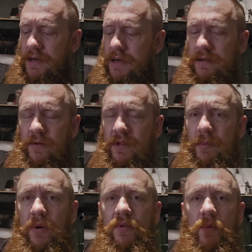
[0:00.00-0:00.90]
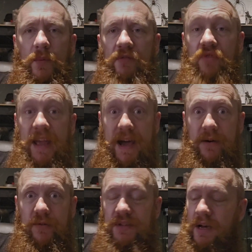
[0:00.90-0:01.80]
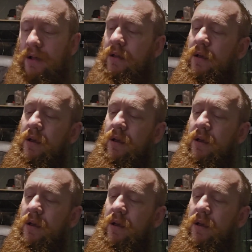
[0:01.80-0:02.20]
So I suppose when we rehouse her